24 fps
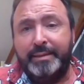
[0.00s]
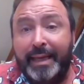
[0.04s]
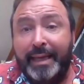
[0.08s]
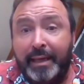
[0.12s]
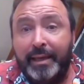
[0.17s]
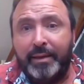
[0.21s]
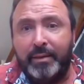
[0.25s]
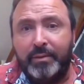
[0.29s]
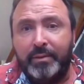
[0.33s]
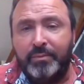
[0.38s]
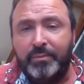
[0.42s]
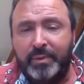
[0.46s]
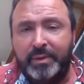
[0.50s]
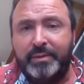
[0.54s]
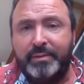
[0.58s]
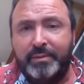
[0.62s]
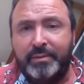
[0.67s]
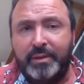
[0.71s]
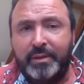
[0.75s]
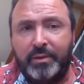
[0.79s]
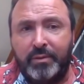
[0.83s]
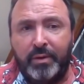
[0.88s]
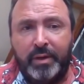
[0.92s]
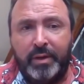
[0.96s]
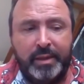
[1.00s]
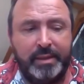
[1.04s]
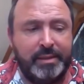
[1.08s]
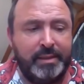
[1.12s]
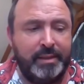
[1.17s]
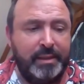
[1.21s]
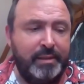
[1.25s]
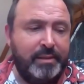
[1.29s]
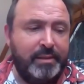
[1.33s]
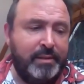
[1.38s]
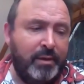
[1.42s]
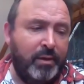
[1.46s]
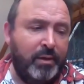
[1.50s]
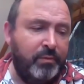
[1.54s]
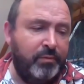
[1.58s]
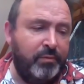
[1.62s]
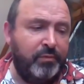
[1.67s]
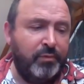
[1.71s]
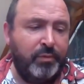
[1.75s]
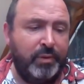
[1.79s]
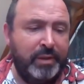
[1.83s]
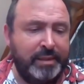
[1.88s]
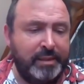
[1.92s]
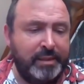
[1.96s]
dealing with the crisis. So,
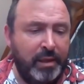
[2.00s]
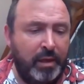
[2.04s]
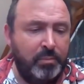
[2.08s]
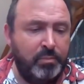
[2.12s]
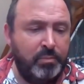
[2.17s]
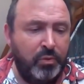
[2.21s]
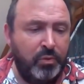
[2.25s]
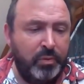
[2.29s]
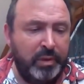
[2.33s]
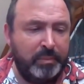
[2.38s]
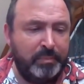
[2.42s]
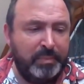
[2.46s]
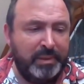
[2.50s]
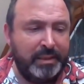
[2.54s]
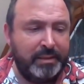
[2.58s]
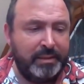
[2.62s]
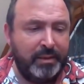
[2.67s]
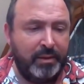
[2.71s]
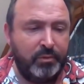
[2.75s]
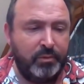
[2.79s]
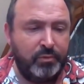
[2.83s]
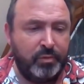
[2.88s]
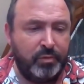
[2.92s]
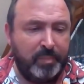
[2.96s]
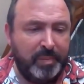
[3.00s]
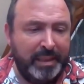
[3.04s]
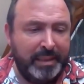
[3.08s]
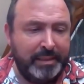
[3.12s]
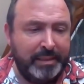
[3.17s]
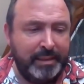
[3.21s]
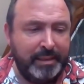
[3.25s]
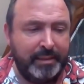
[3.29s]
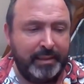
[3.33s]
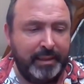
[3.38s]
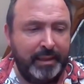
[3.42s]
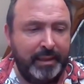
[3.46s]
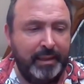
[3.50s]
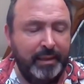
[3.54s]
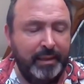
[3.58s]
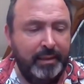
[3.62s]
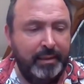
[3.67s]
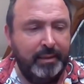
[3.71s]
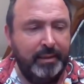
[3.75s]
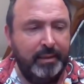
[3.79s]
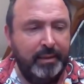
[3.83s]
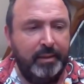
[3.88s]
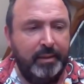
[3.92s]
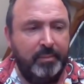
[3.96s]
for example, we'd been told repeatedly
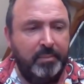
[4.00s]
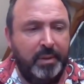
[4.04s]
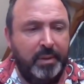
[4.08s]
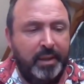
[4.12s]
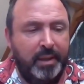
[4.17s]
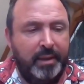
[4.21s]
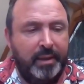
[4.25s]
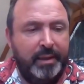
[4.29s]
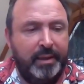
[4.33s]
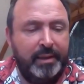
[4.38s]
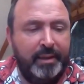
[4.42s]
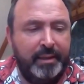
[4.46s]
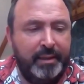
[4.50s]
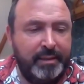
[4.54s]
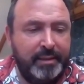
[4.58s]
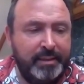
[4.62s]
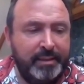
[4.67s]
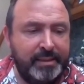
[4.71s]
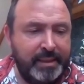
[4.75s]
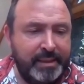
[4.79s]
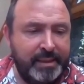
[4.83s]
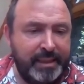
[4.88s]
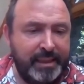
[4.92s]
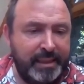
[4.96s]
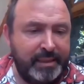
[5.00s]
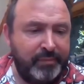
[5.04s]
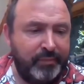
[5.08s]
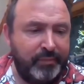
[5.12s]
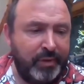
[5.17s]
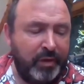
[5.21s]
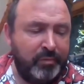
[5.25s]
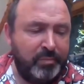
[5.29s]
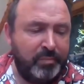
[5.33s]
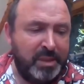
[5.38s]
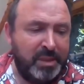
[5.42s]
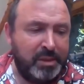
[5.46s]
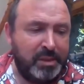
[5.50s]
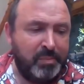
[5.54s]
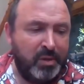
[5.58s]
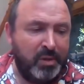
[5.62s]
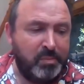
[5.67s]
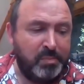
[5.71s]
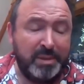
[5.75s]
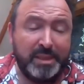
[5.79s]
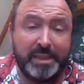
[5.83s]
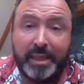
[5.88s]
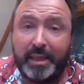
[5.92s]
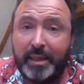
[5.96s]
by successive governments,
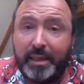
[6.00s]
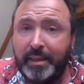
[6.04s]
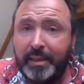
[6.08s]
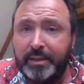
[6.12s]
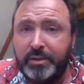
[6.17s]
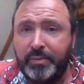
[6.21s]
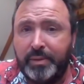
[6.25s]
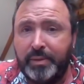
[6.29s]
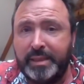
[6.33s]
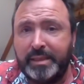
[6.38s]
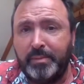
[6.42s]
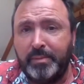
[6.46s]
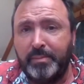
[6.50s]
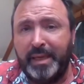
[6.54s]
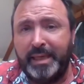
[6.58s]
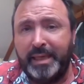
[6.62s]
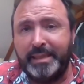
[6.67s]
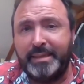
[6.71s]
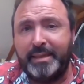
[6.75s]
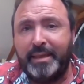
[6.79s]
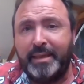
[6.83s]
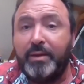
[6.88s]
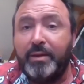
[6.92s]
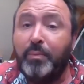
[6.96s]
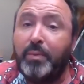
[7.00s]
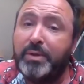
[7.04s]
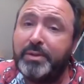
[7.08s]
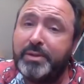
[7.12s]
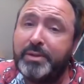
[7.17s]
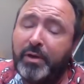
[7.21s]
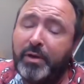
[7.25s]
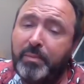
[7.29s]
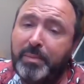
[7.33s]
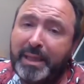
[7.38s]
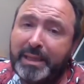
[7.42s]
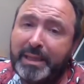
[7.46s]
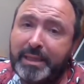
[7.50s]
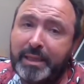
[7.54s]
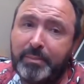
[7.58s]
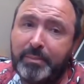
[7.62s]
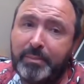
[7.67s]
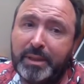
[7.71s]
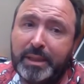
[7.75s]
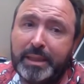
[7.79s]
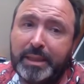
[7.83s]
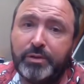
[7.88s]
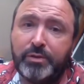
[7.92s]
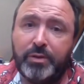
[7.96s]
most particularly Theresa May's, that there was no magic
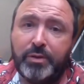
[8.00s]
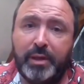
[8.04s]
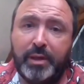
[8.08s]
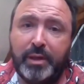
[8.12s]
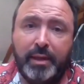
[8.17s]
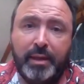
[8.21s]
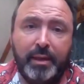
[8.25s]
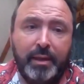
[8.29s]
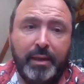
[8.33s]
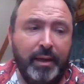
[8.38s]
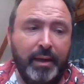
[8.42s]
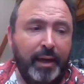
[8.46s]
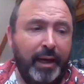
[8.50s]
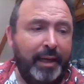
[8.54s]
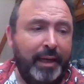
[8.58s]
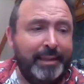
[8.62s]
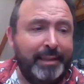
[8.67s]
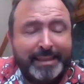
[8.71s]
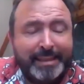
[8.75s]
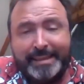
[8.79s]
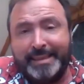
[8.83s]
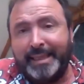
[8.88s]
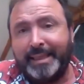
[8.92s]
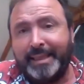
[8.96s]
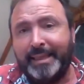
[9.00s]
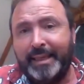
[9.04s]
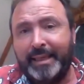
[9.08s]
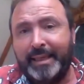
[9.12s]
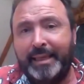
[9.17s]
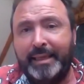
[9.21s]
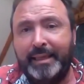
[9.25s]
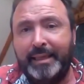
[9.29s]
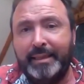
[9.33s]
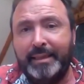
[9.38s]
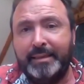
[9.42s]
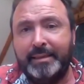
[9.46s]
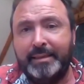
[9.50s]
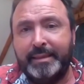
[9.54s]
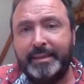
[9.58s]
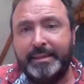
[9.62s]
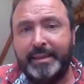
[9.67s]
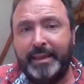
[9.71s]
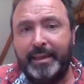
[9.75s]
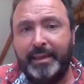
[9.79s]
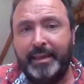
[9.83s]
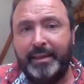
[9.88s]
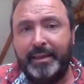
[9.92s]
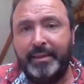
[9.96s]
money tree. And then suddenly, the
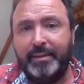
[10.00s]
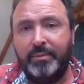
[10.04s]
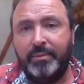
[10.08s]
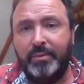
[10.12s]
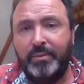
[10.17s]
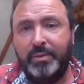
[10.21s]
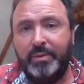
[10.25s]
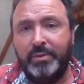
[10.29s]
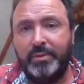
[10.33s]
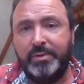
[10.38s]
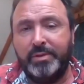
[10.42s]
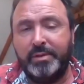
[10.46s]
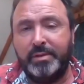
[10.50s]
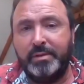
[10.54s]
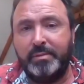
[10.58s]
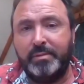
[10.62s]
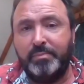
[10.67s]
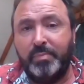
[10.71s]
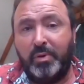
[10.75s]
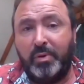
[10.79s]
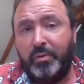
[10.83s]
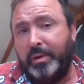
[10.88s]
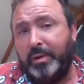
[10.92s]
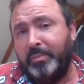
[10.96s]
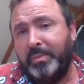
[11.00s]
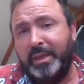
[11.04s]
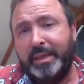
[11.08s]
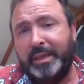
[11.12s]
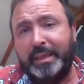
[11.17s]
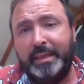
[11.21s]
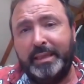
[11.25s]
state was borrowing